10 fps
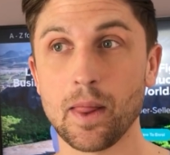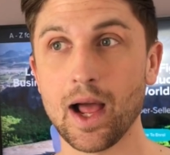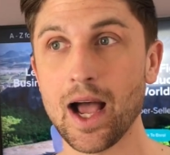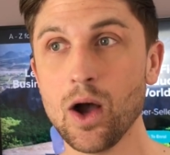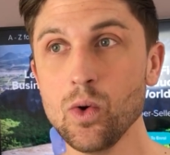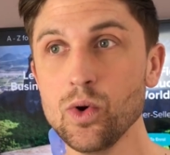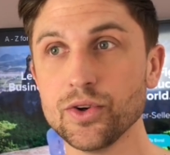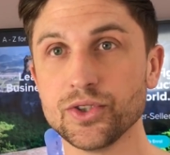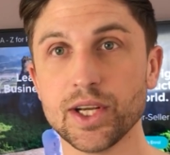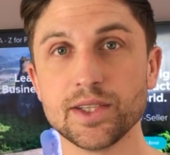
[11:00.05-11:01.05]
how
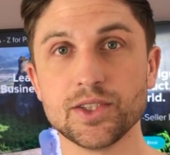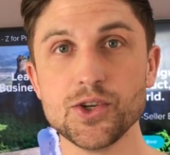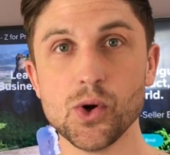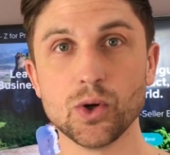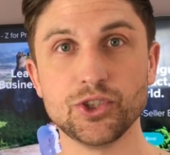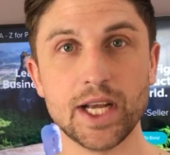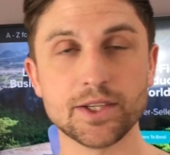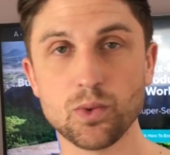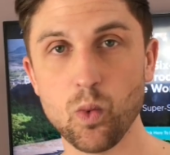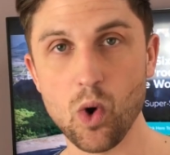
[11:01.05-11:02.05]
does your
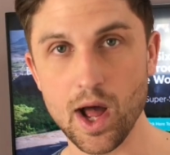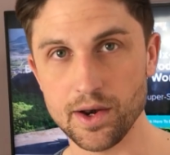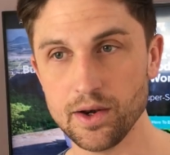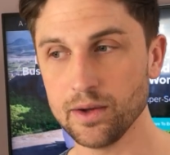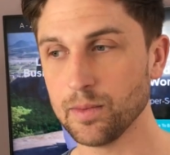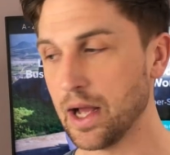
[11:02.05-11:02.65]
GS1